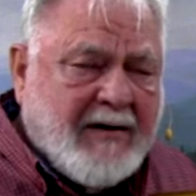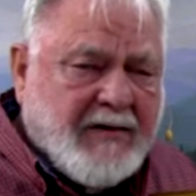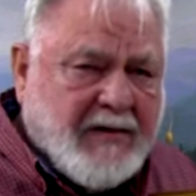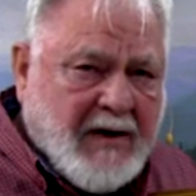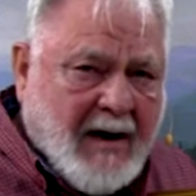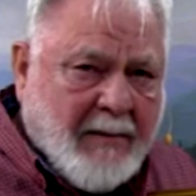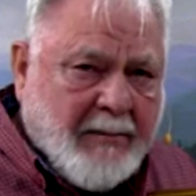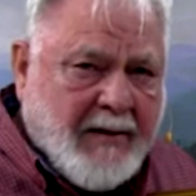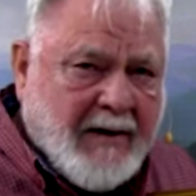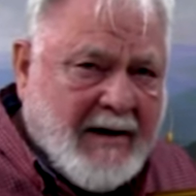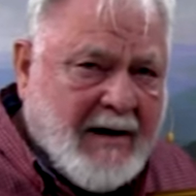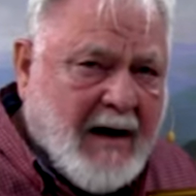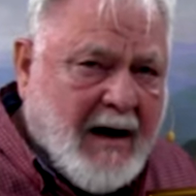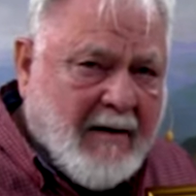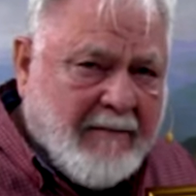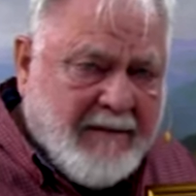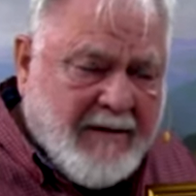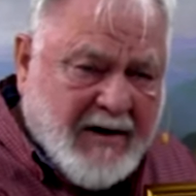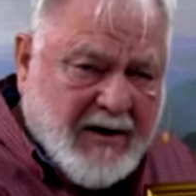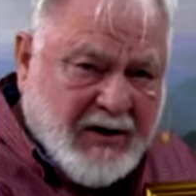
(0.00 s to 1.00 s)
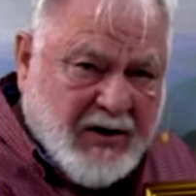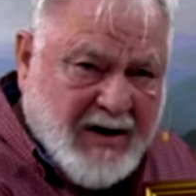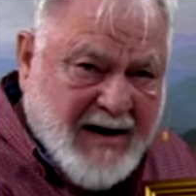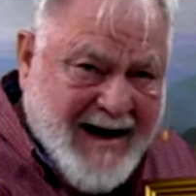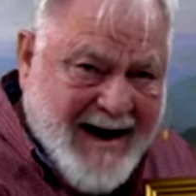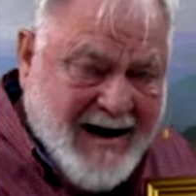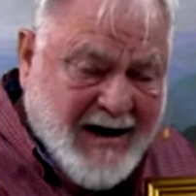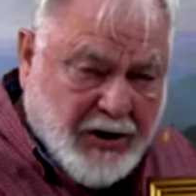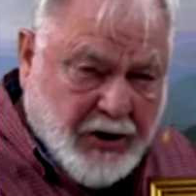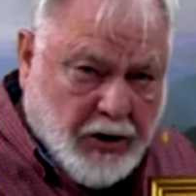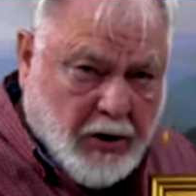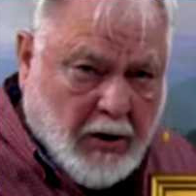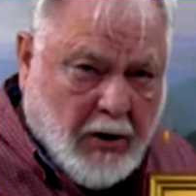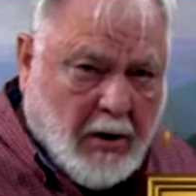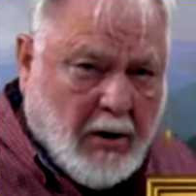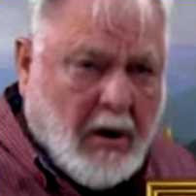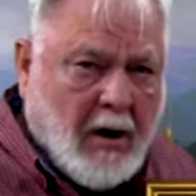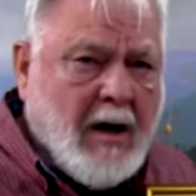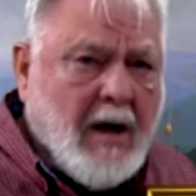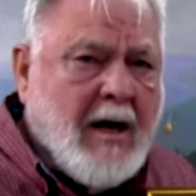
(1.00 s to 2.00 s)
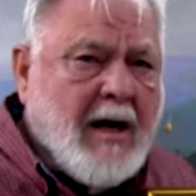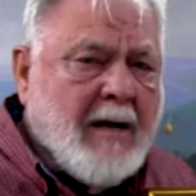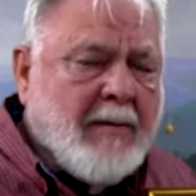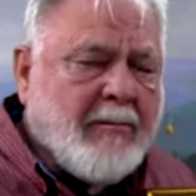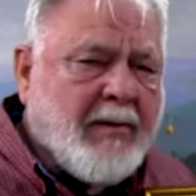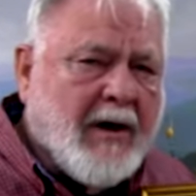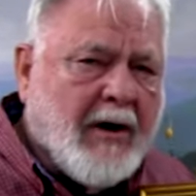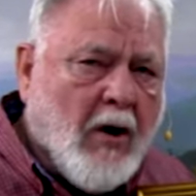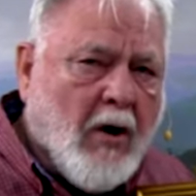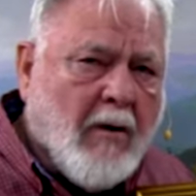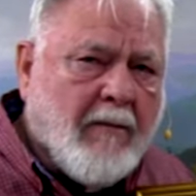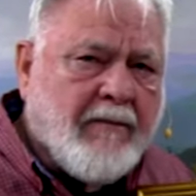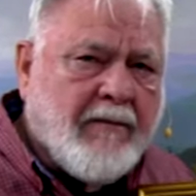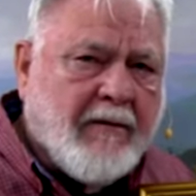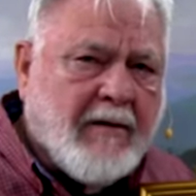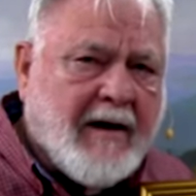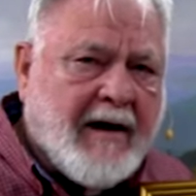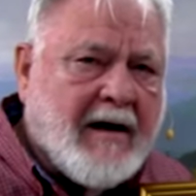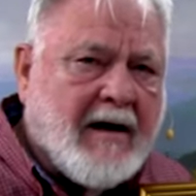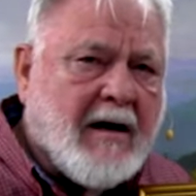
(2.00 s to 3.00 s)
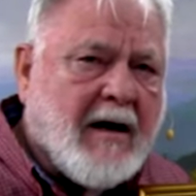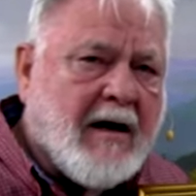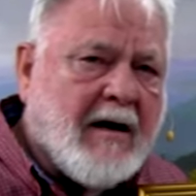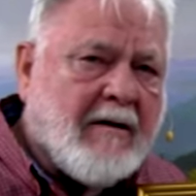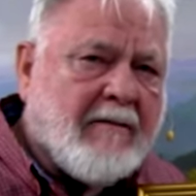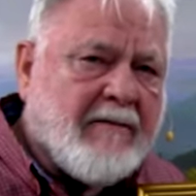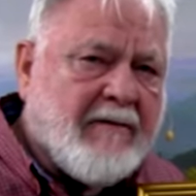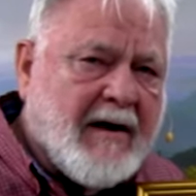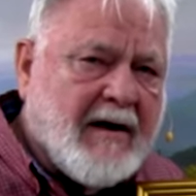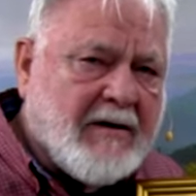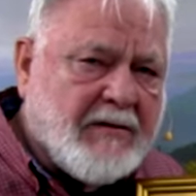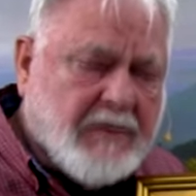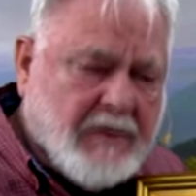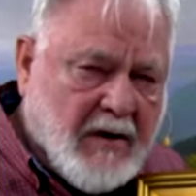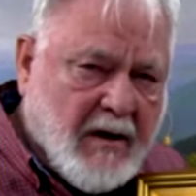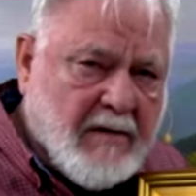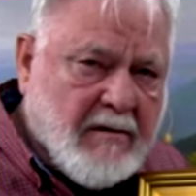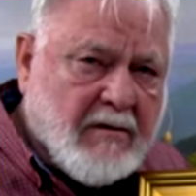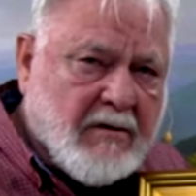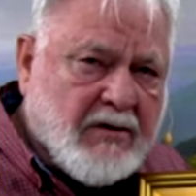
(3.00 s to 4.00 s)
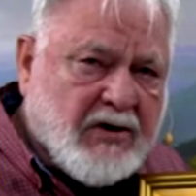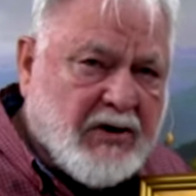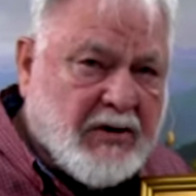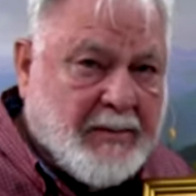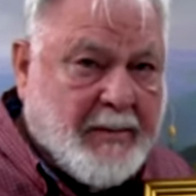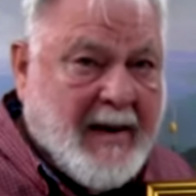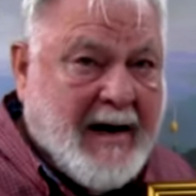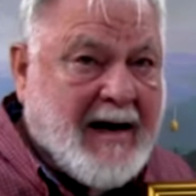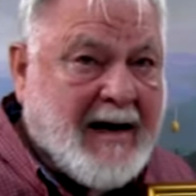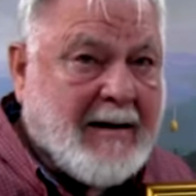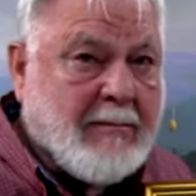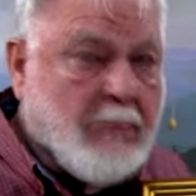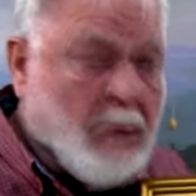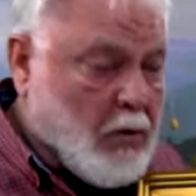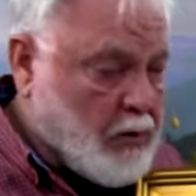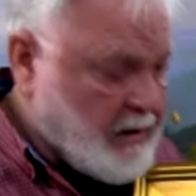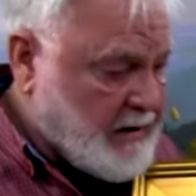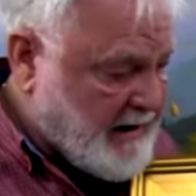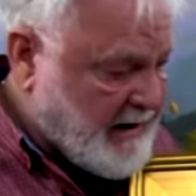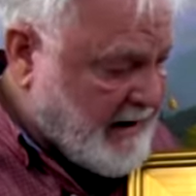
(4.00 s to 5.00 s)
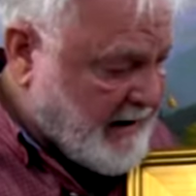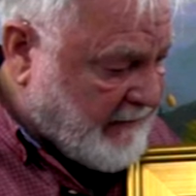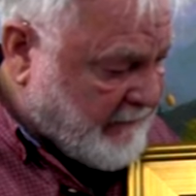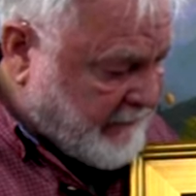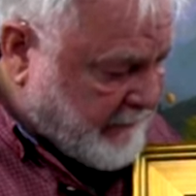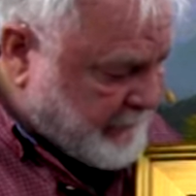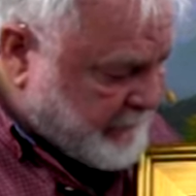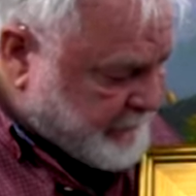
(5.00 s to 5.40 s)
something of this nature, but hopefully of a southern Spain motif.